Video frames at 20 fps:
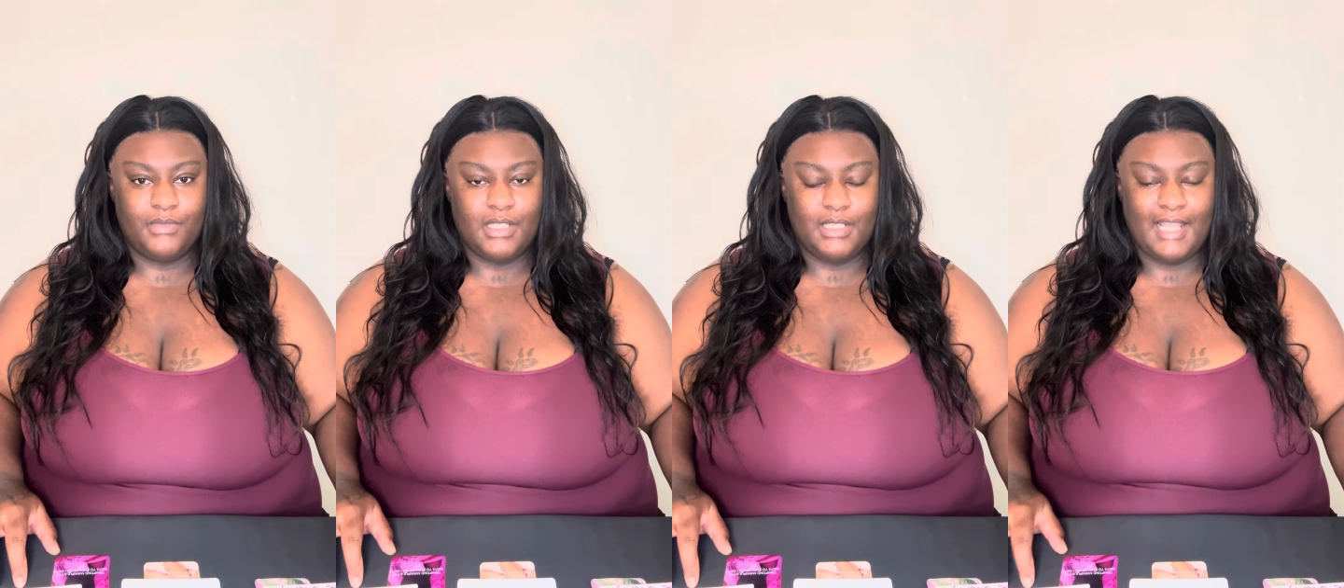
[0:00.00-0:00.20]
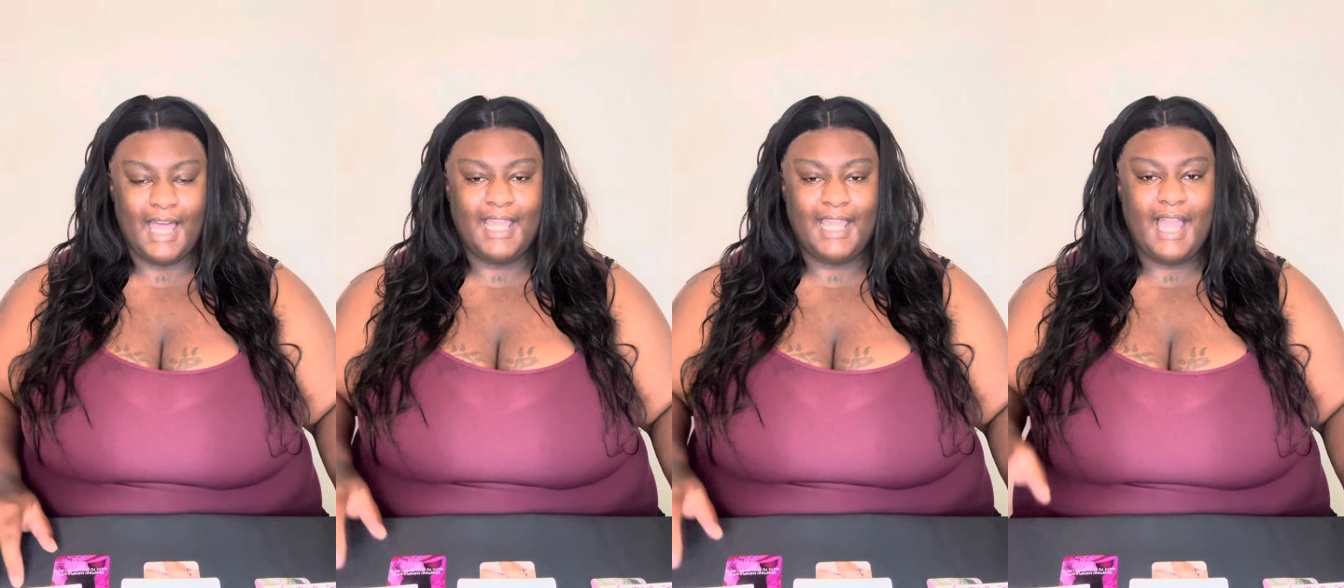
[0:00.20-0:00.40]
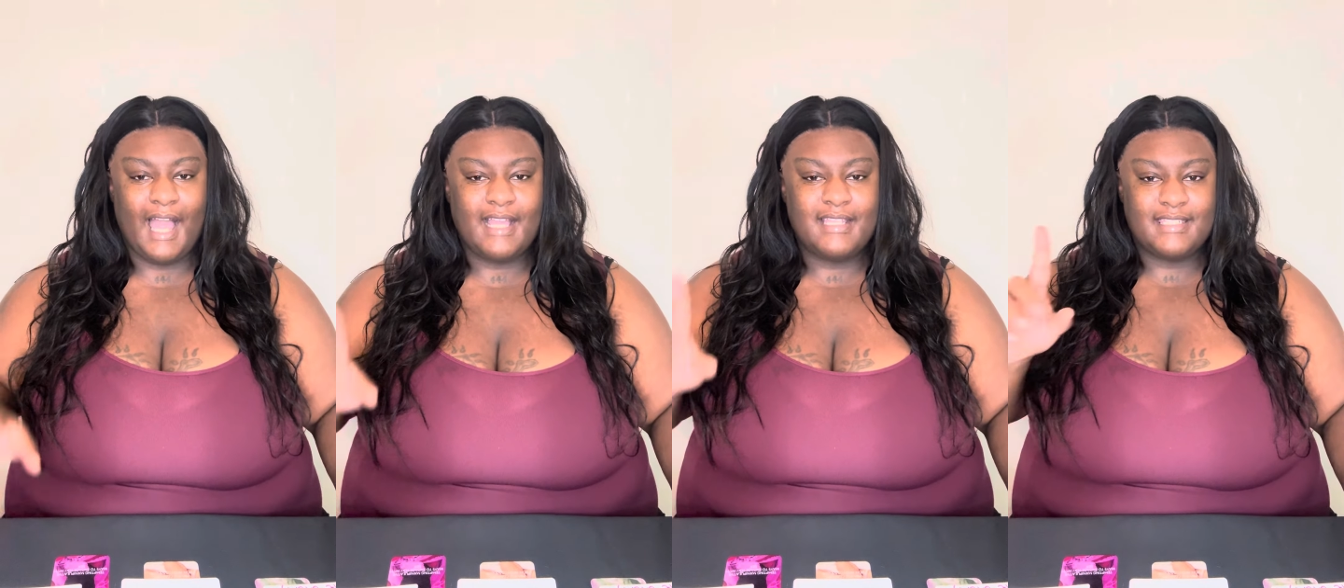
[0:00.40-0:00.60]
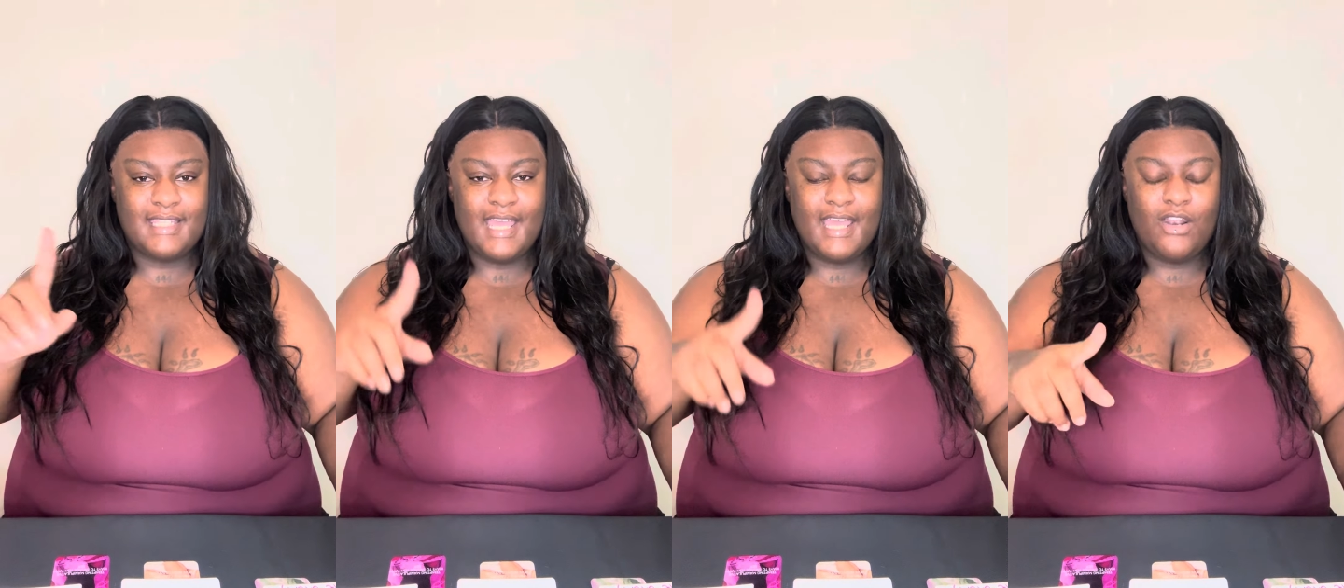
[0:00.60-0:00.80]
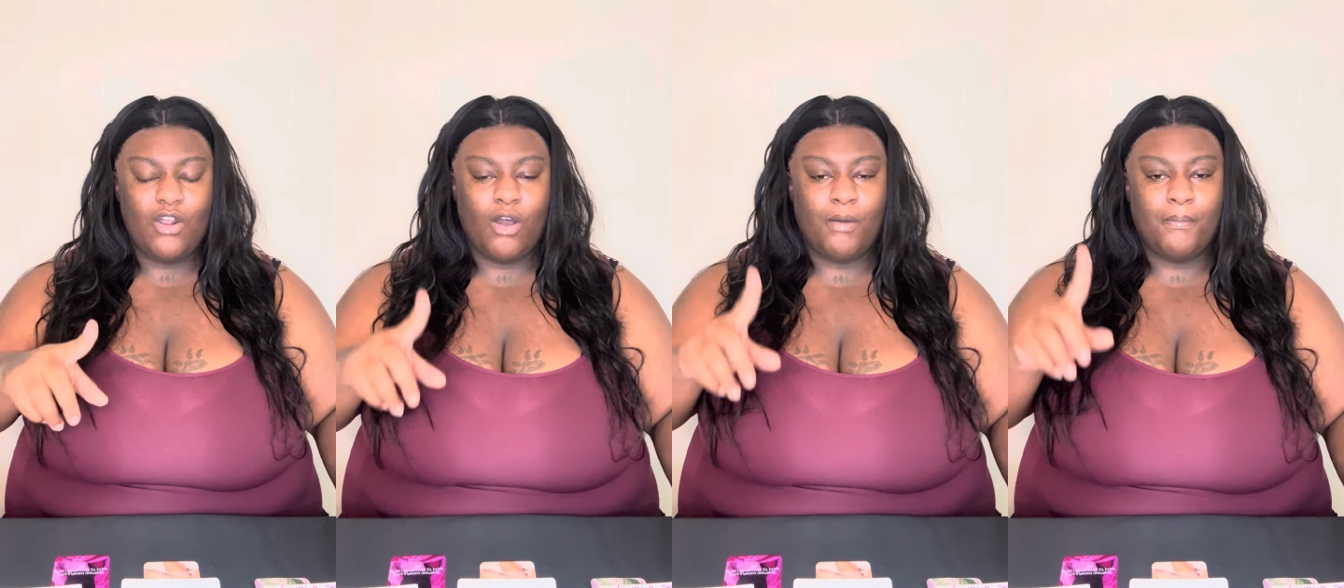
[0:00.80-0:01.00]
Like I
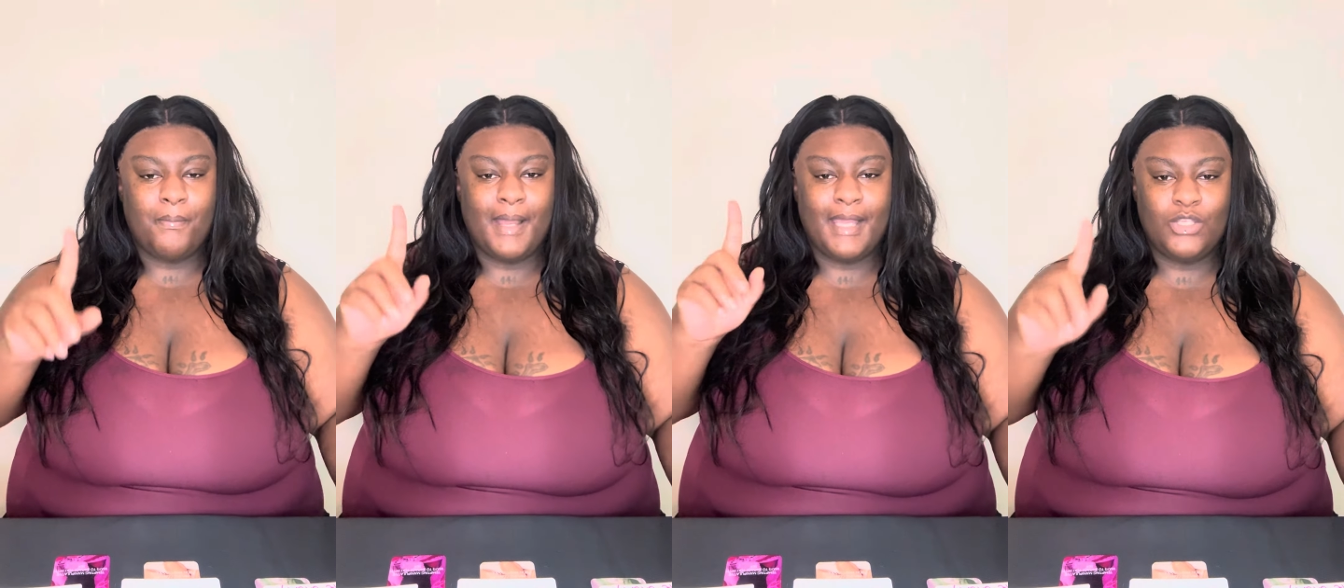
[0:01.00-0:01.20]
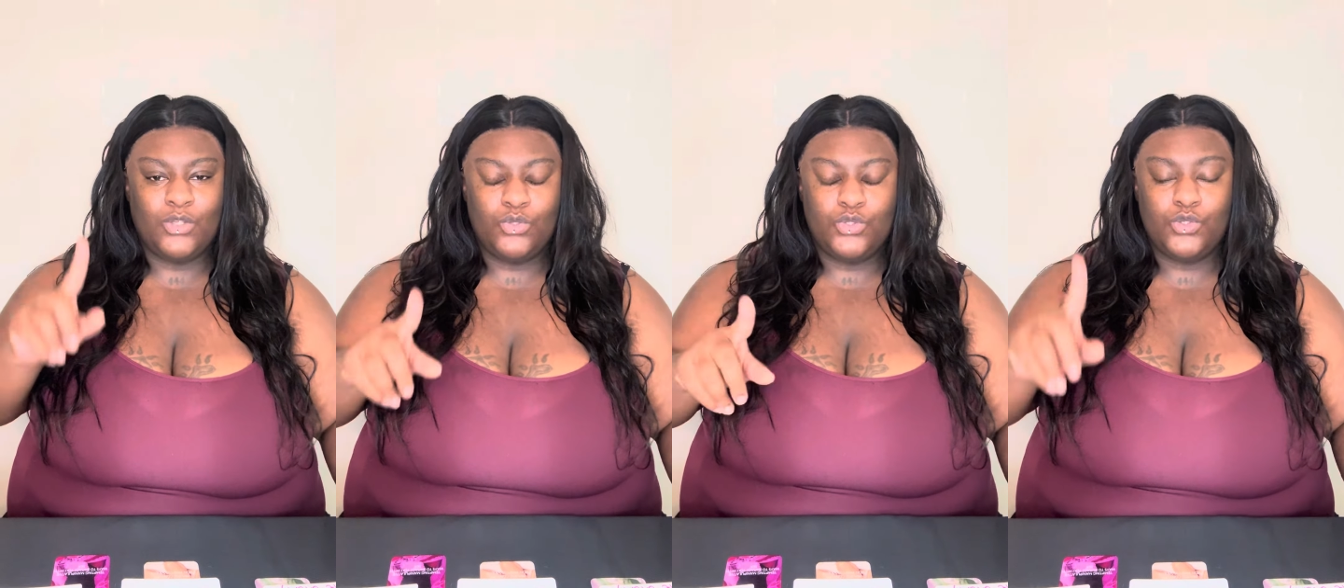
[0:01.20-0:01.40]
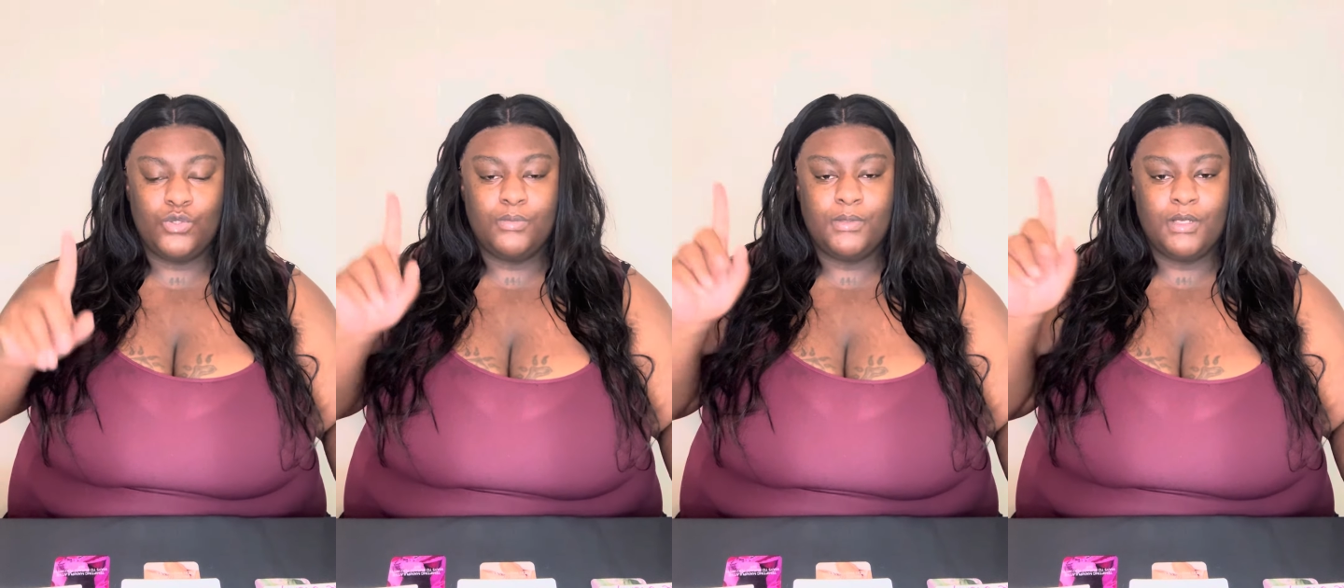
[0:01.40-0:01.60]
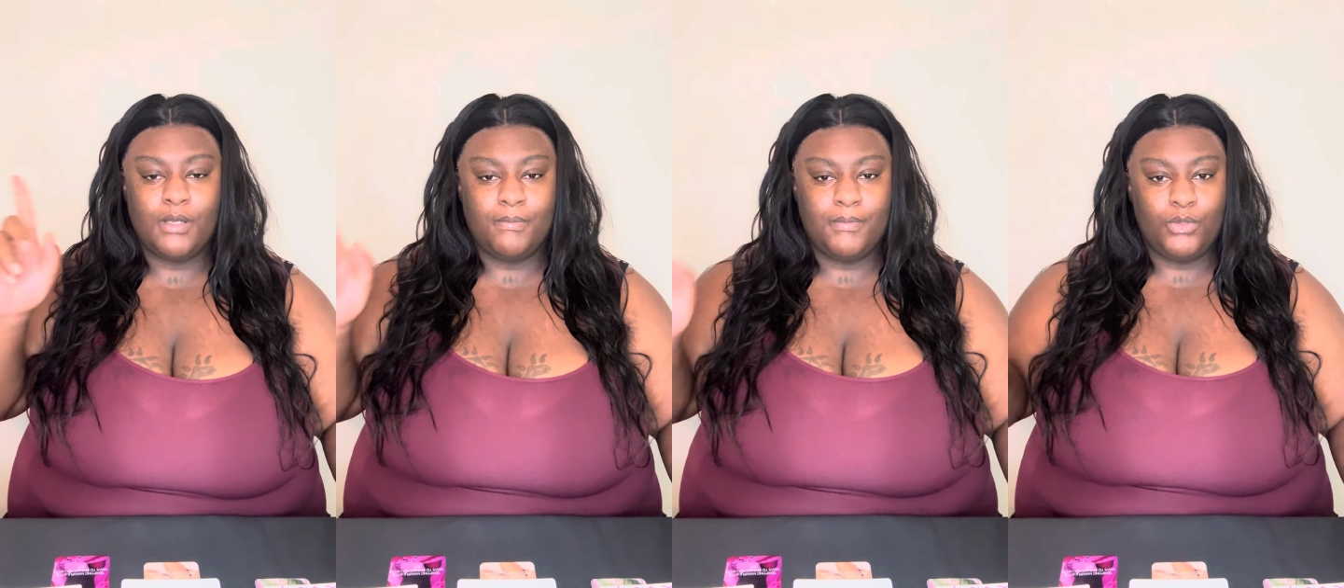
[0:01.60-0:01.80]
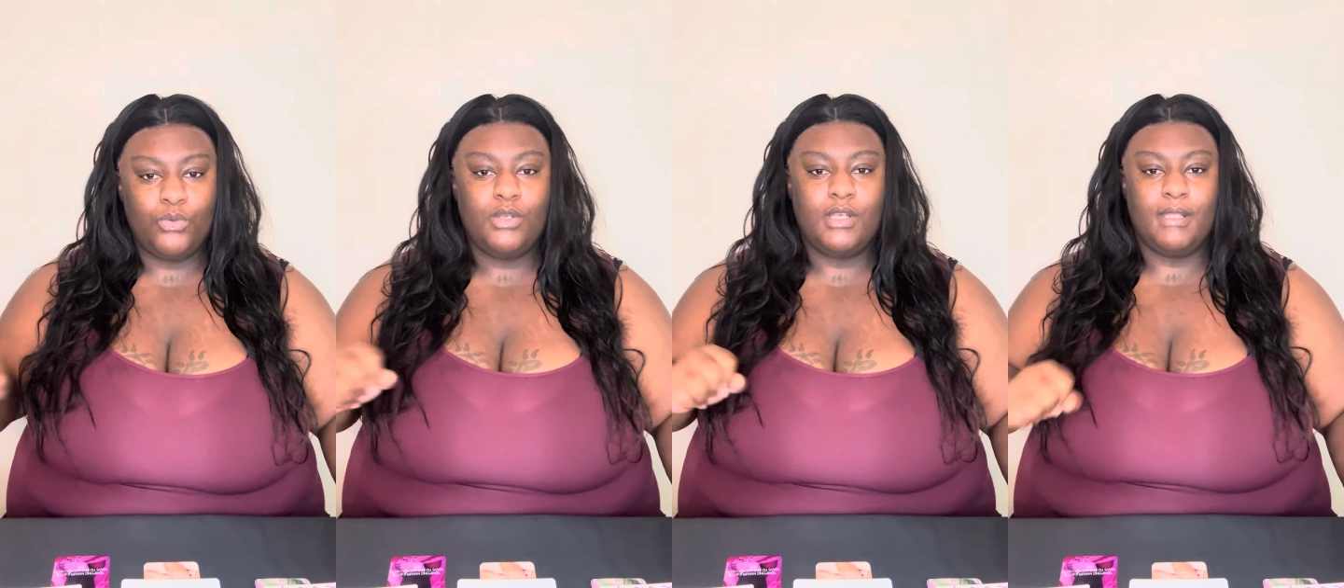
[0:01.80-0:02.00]
said on my YouTube
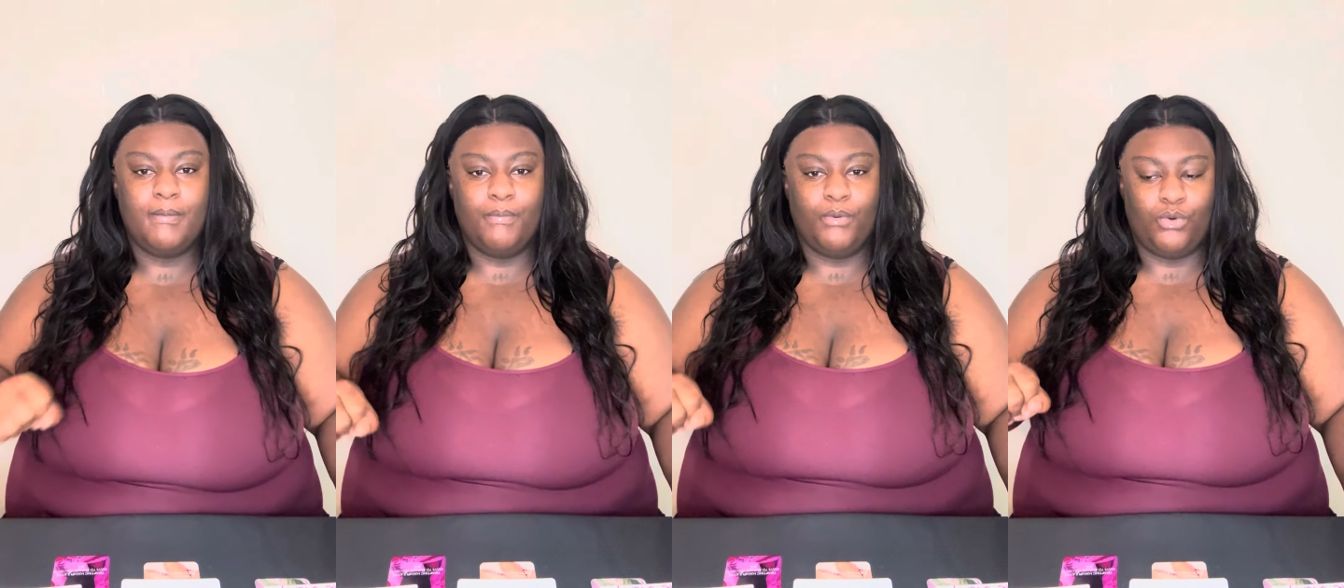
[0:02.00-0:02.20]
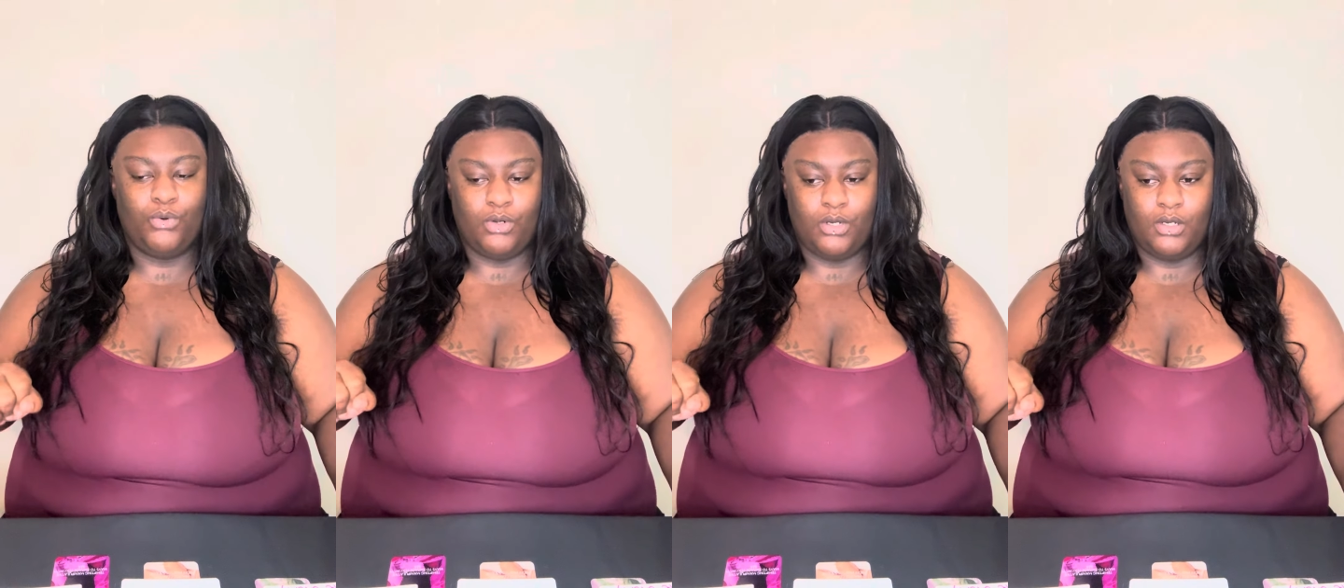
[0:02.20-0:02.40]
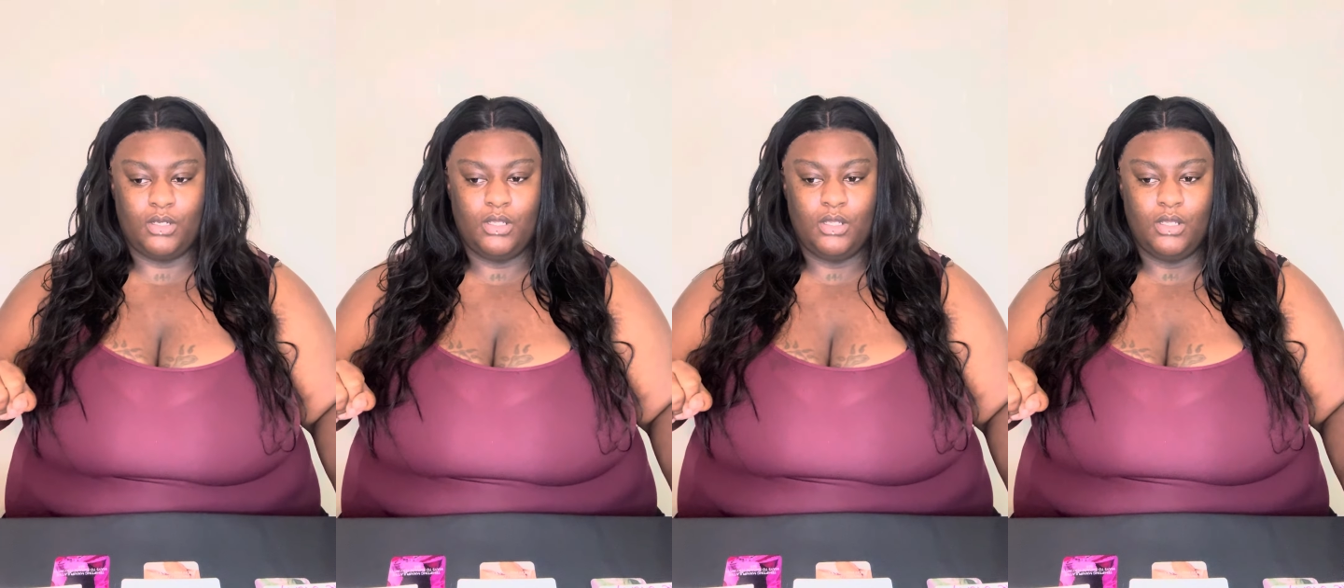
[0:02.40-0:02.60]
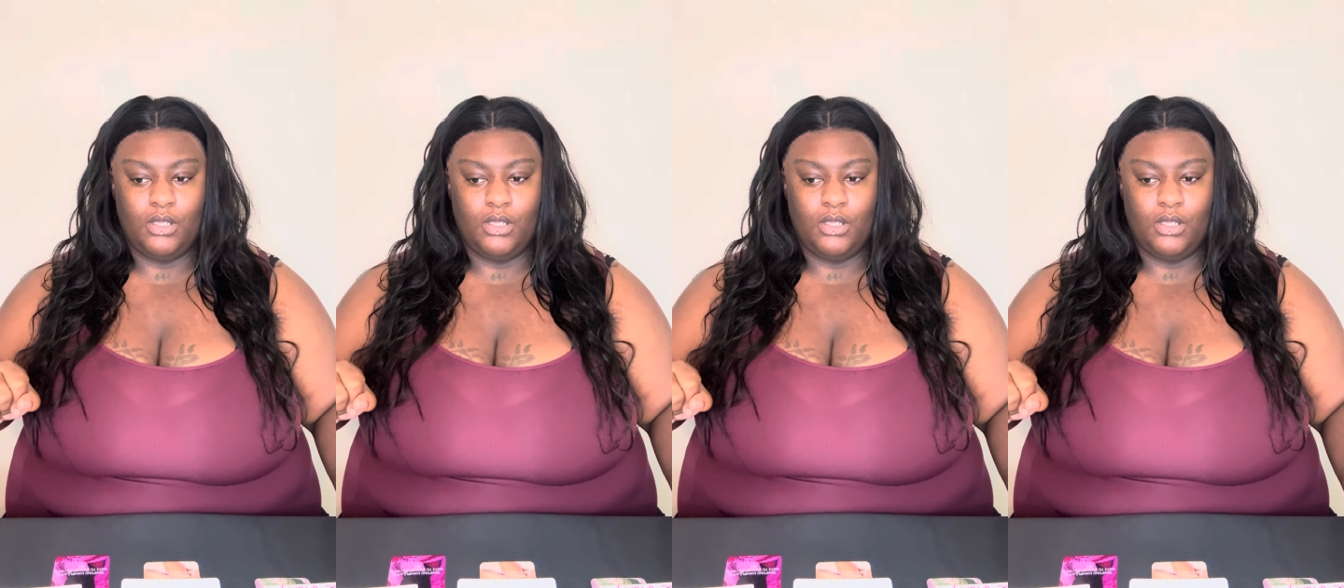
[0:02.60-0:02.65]
community board,